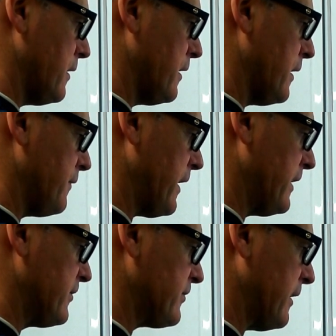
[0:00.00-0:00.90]
and
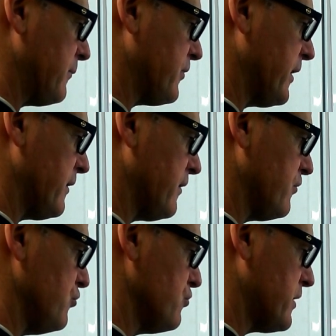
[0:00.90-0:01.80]
that is something
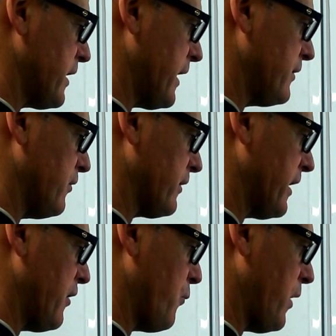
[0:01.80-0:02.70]
you cannot
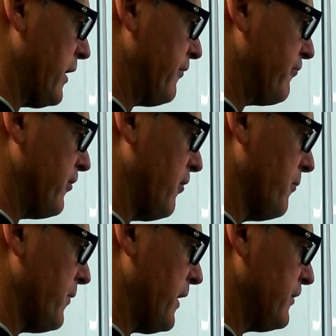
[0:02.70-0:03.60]
get away
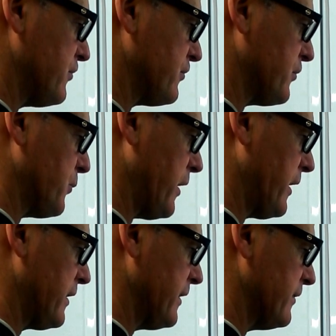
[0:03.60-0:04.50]
from. That is just the
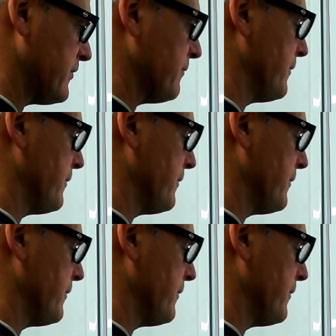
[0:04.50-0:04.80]
way it is.